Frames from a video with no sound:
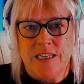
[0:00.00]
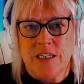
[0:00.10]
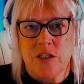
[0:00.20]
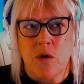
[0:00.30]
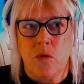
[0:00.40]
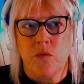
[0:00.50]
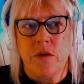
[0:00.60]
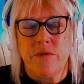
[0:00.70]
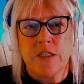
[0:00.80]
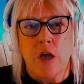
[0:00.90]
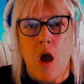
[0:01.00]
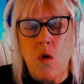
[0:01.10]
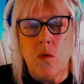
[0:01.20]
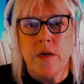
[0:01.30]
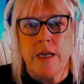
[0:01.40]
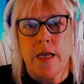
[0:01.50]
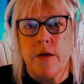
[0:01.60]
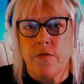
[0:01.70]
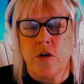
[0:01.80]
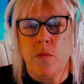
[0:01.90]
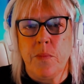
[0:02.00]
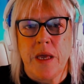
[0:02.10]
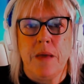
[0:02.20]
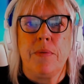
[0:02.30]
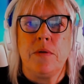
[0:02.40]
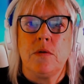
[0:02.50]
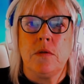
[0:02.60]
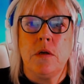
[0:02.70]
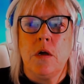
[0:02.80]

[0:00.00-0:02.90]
So there is only a few people